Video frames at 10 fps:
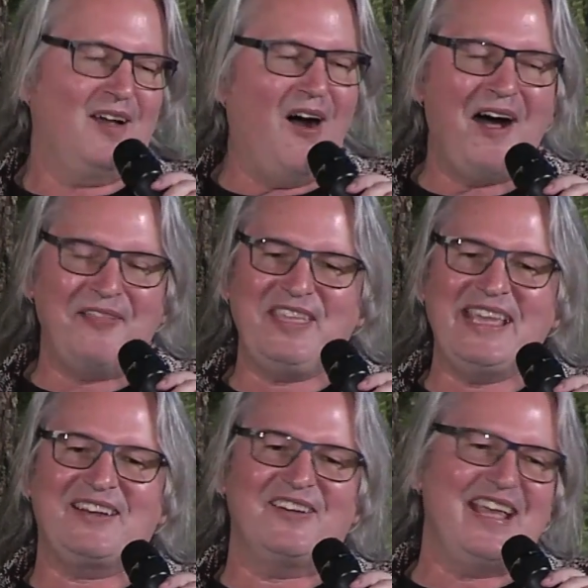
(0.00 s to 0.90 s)
on the
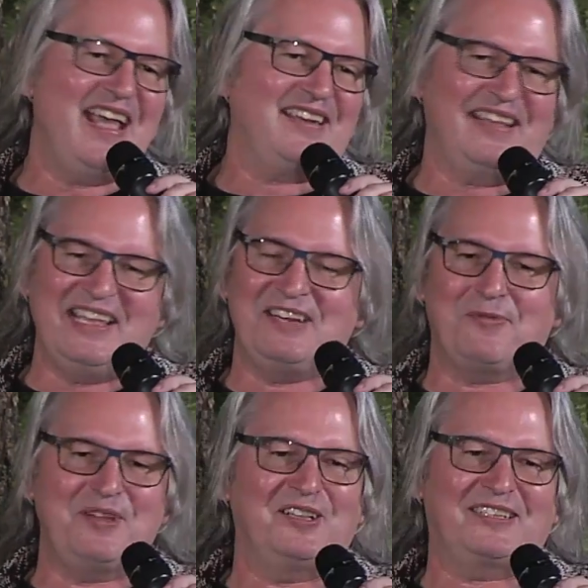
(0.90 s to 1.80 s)
internet in
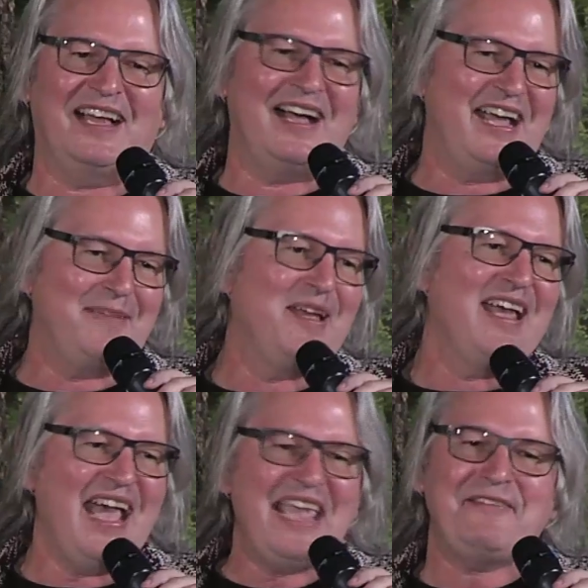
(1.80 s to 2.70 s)
real time,
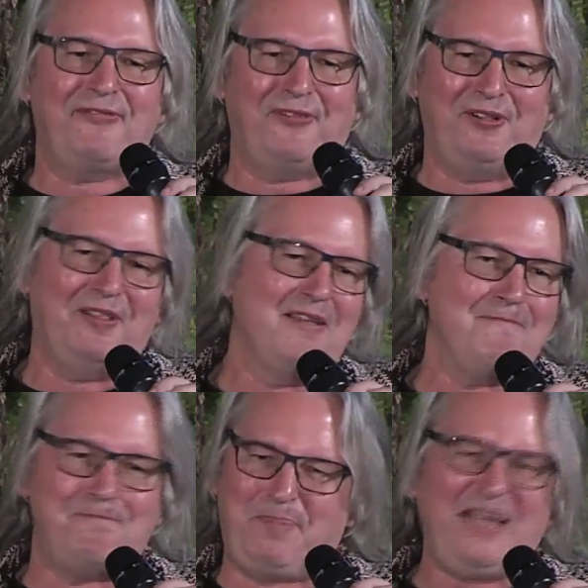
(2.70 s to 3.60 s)
hateful,
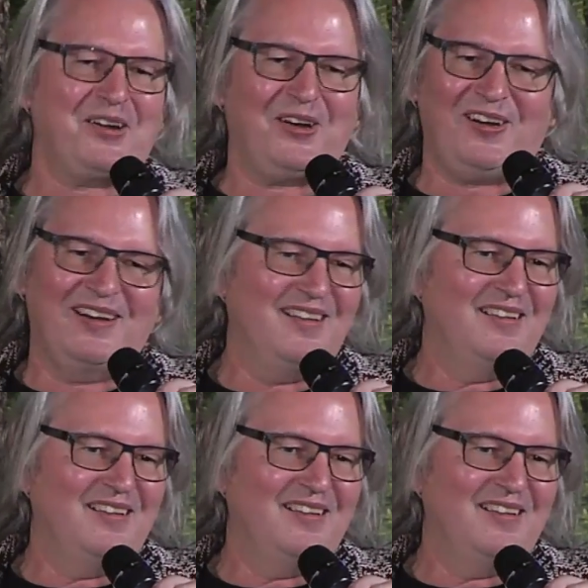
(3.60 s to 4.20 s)
bitter,